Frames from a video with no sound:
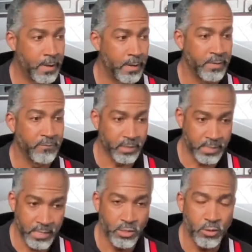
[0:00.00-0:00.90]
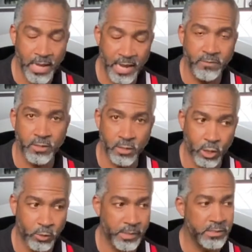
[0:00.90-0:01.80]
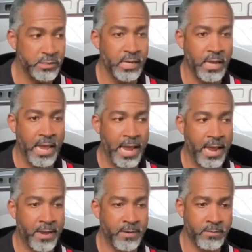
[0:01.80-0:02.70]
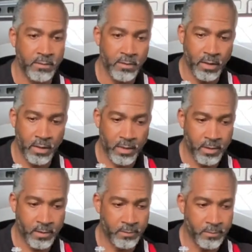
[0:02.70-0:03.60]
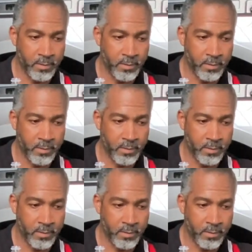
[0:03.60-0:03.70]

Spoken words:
If again you have the courage and a